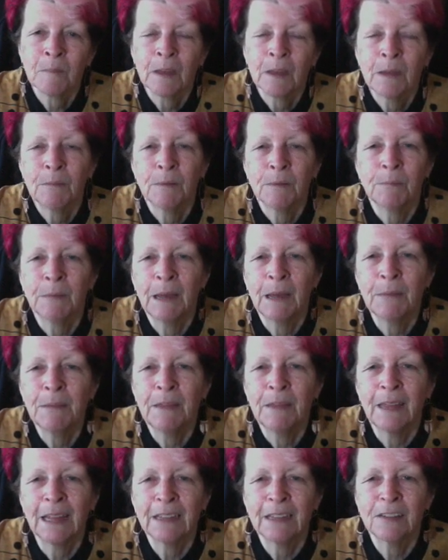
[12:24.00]
But maybe
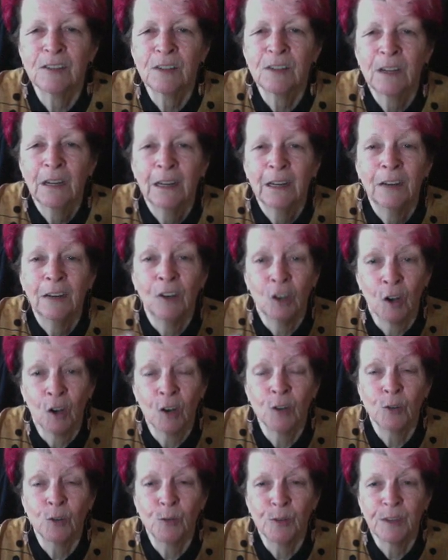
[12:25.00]
that's not a
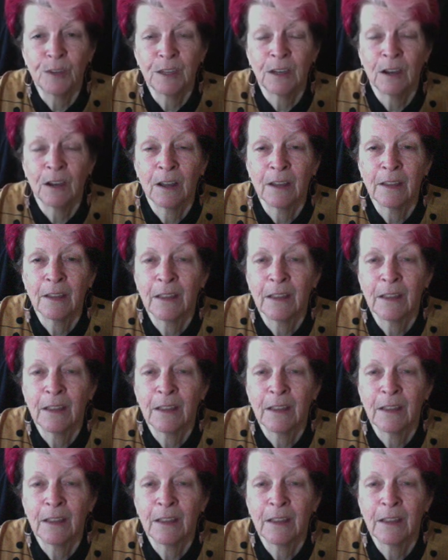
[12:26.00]
good thing either.